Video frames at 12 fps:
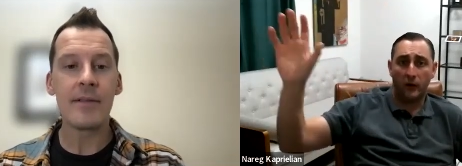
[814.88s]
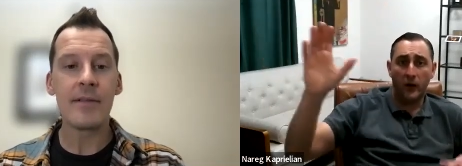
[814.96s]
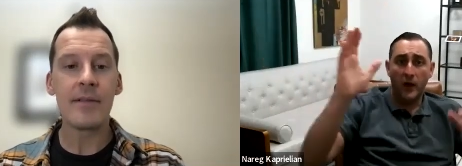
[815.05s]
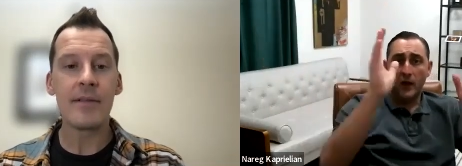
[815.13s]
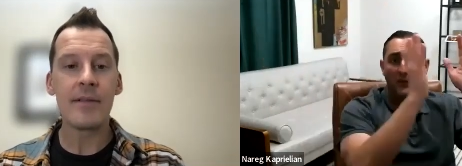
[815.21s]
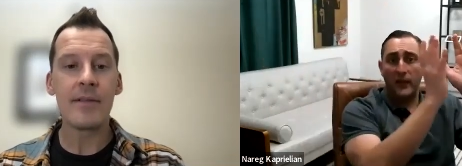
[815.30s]

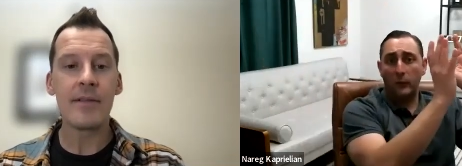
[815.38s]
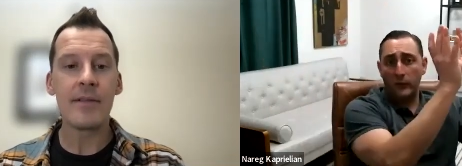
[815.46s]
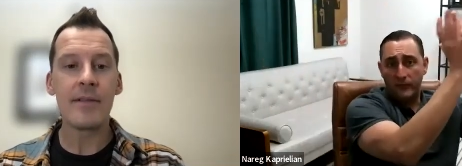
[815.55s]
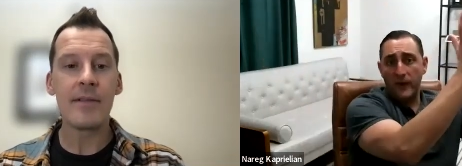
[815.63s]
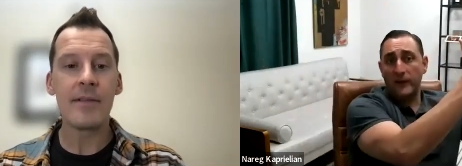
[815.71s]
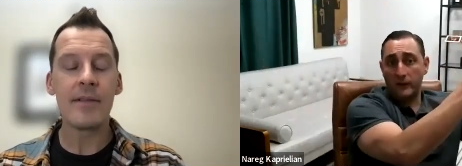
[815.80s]
Speaker 1: better than
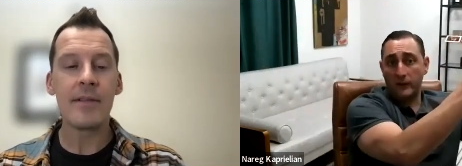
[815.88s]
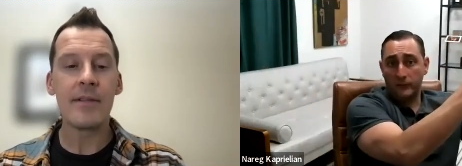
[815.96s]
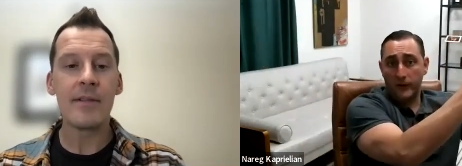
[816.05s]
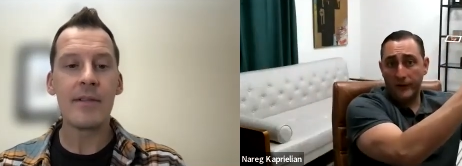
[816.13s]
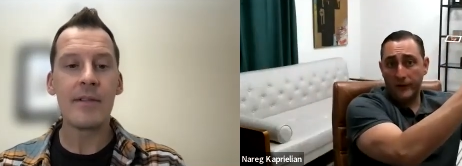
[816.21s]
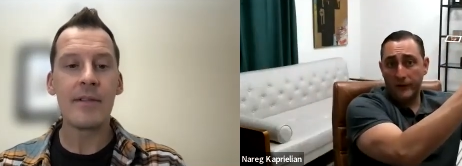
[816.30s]
with Fannie
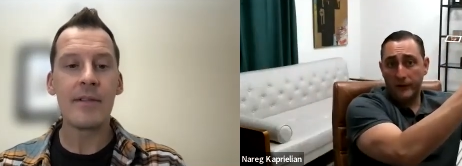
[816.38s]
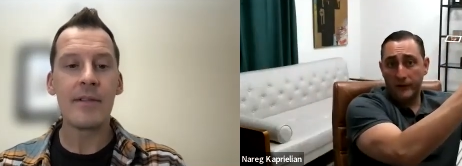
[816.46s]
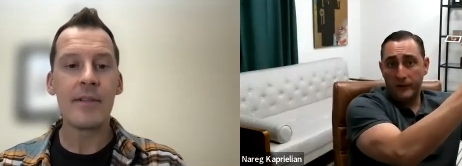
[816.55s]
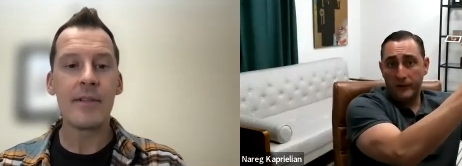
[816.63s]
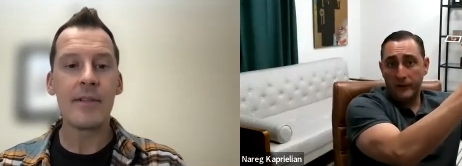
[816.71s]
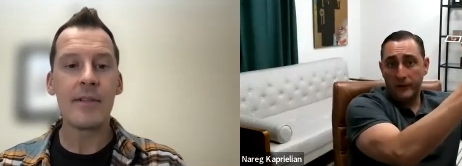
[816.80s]
and Freddie.
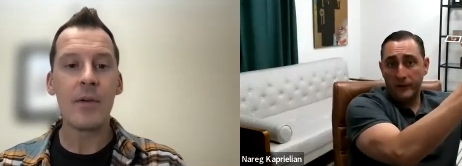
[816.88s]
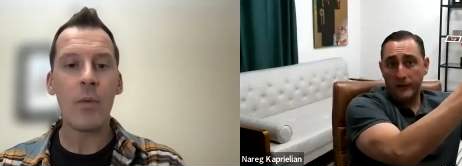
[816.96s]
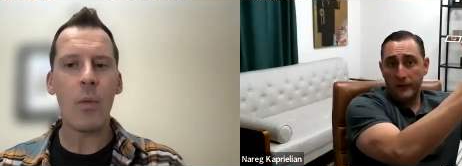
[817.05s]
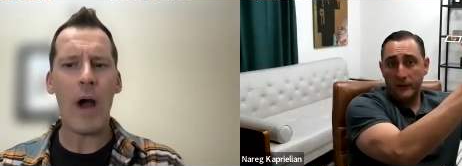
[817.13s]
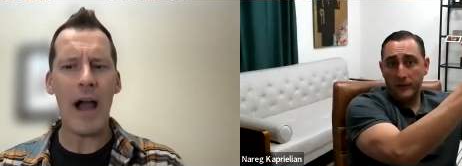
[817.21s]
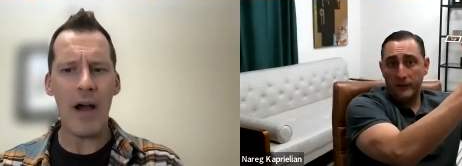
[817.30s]

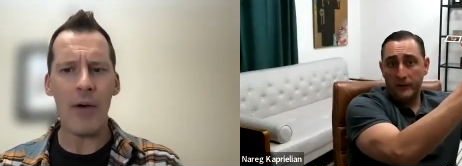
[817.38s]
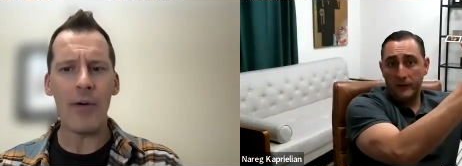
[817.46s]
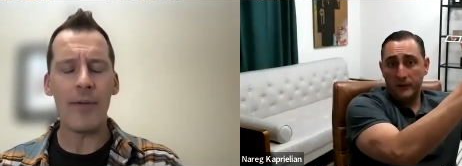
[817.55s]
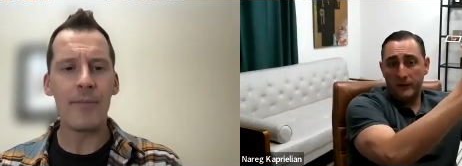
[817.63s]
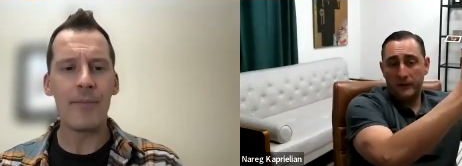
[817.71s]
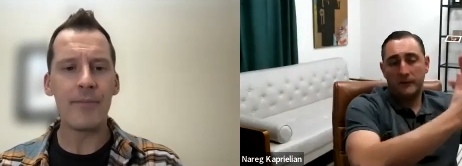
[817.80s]
Speaker 2: Wow.
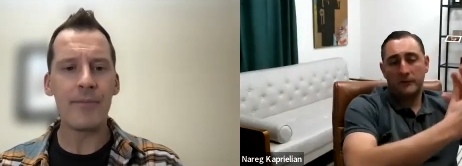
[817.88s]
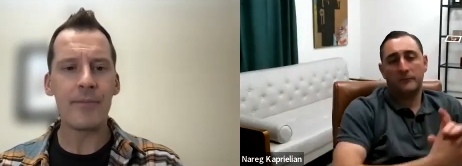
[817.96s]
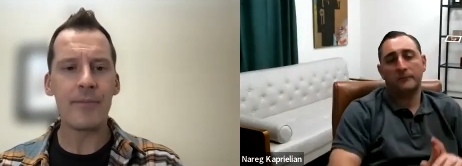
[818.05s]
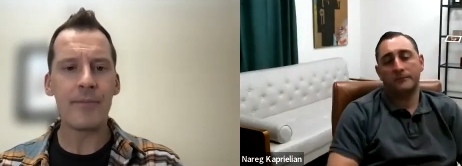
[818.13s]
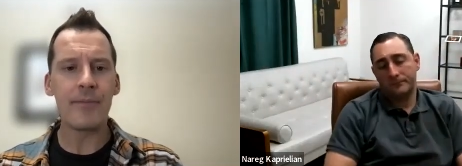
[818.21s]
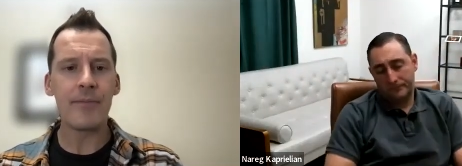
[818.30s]

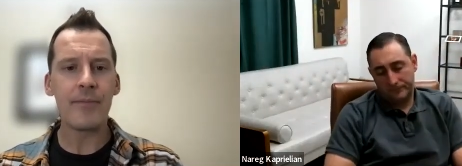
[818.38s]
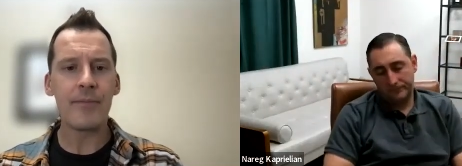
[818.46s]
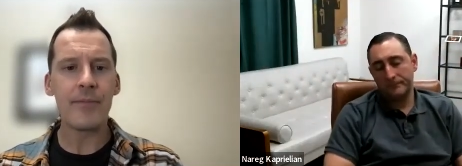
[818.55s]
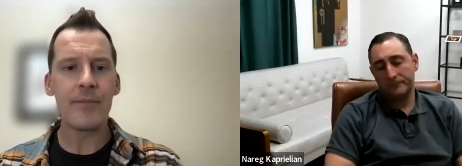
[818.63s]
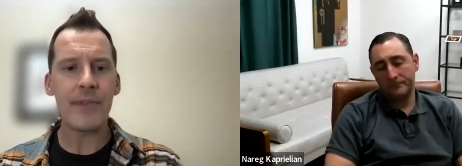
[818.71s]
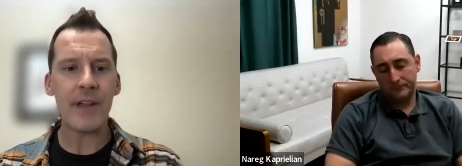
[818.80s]

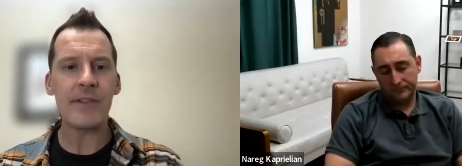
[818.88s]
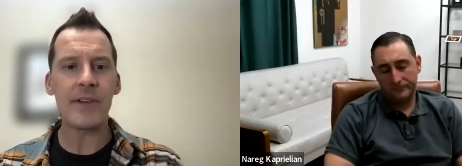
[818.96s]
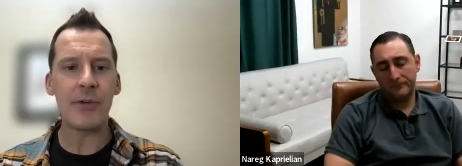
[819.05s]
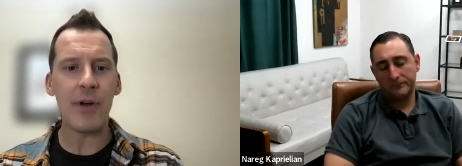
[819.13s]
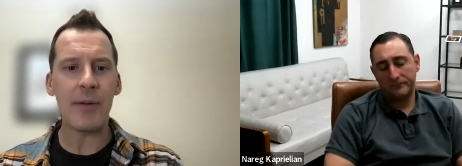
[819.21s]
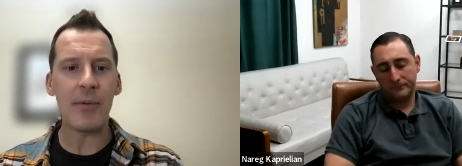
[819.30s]
That's
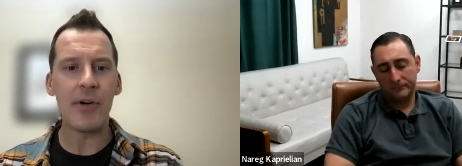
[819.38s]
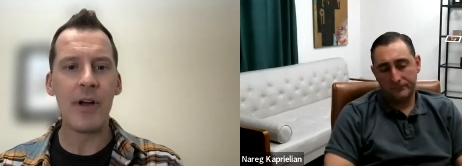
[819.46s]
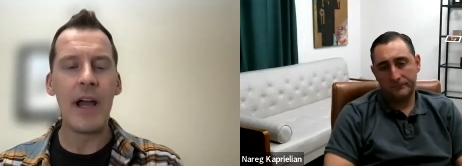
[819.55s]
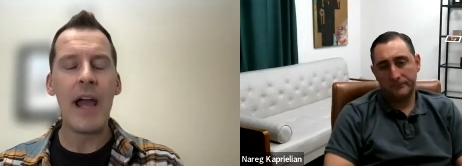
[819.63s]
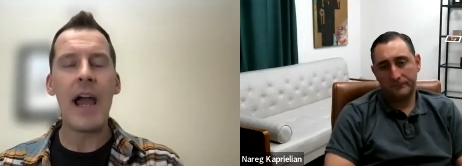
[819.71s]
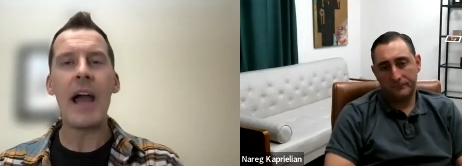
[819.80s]
incredible.
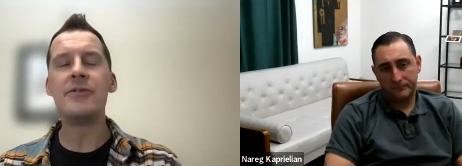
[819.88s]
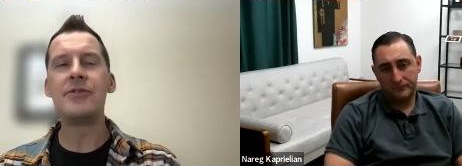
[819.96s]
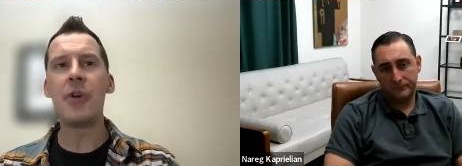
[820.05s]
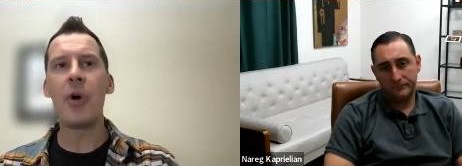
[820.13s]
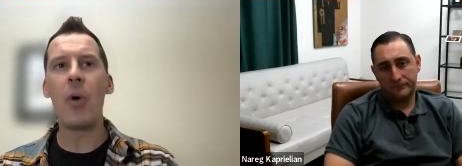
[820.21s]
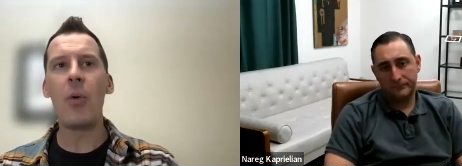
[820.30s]
And
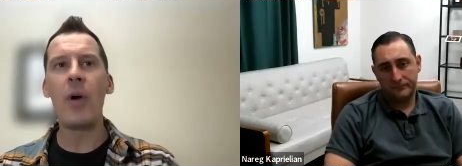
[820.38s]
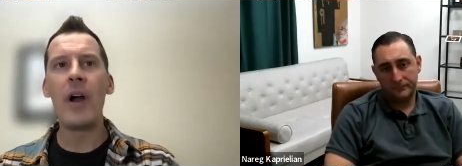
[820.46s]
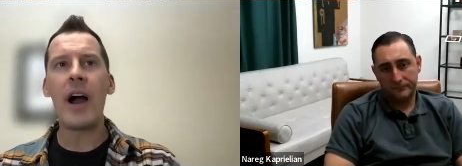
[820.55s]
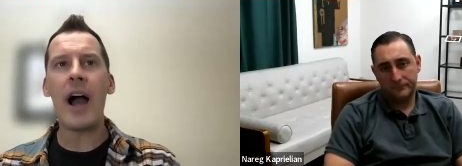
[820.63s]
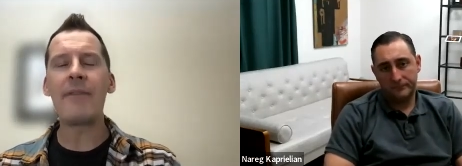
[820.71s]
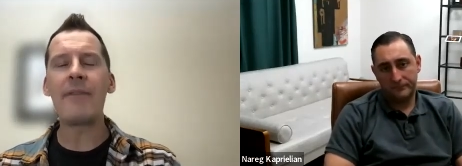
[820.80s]
so
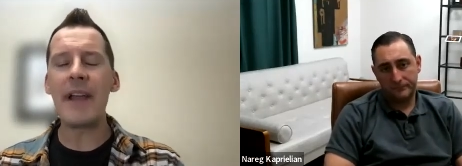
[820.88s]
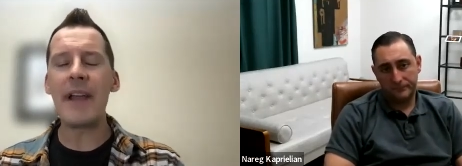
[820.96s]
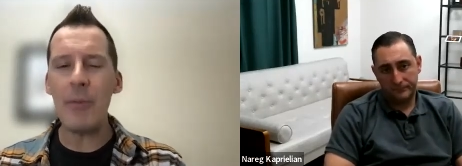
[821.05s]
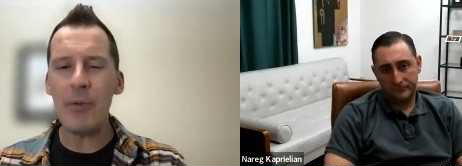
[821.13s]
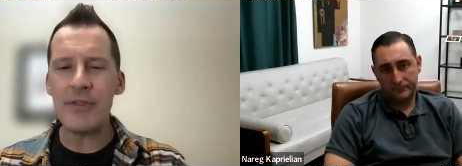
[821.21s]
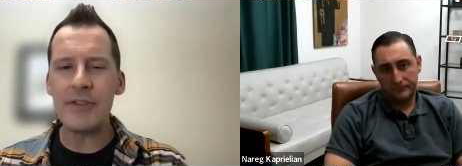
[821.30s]
I
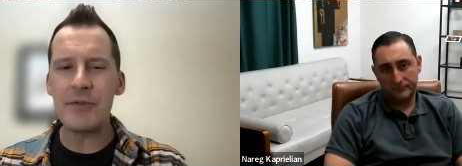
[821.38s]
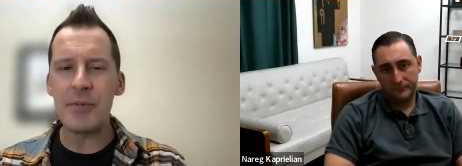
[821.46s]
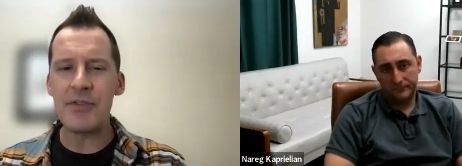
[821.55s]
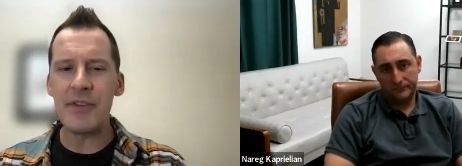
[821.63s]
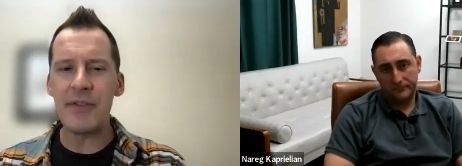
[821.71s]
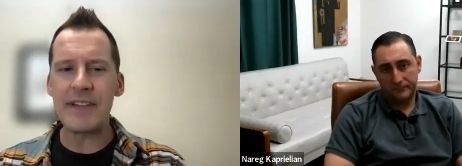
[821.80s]
forget what the
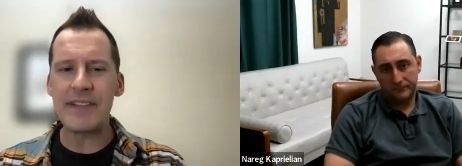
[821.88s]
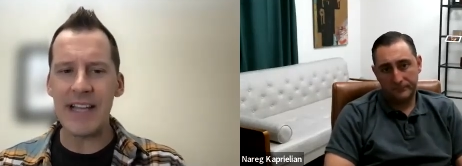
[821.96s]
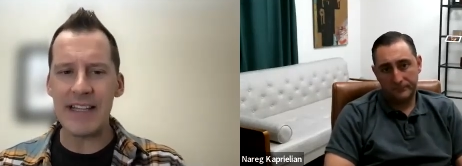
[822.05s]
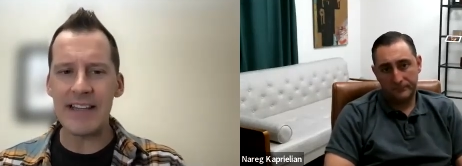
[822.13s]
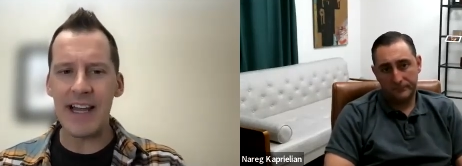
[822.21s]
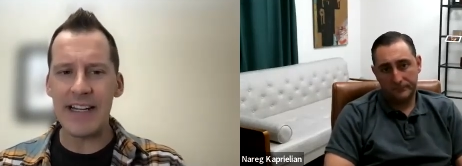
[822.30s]
specific
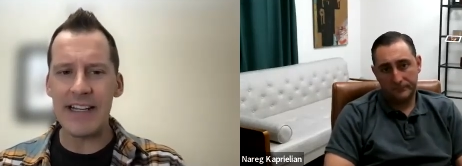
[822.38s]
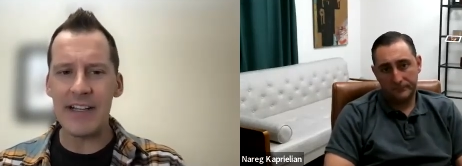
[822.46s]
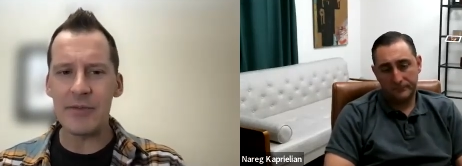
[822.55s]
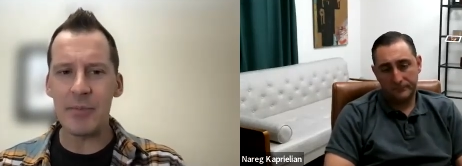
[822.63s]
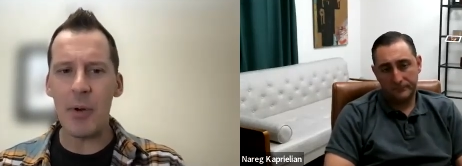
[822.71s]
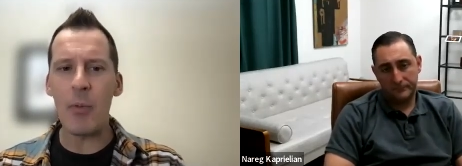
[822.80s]
deadline
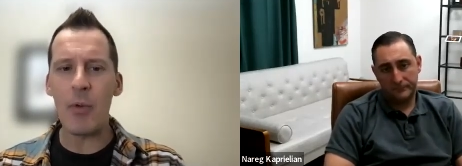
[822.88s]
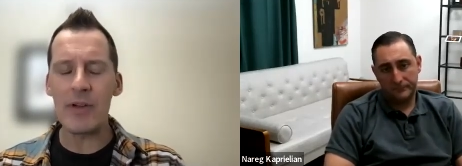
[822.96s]
is, but